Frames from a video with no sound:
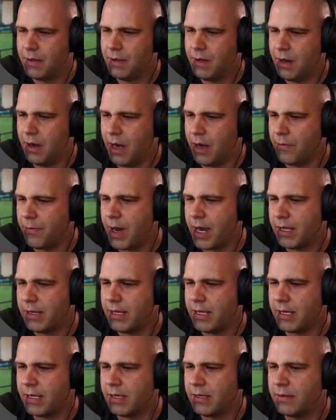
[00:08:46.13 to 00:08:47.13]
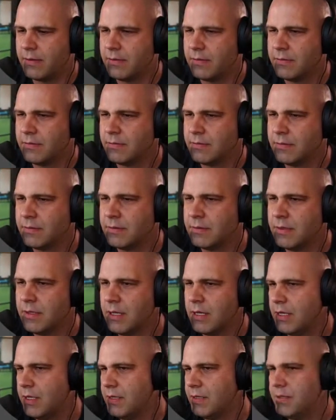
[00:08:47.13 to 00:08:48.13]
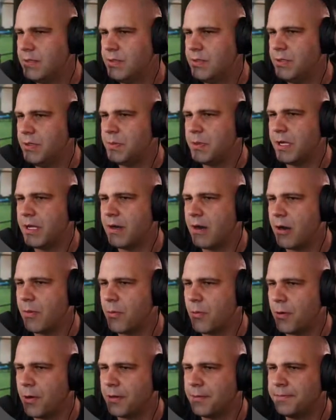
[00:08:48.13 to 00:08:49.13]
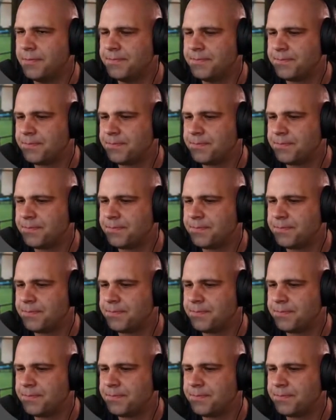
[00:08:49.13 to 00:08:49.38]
right, right click, duplicate artboard.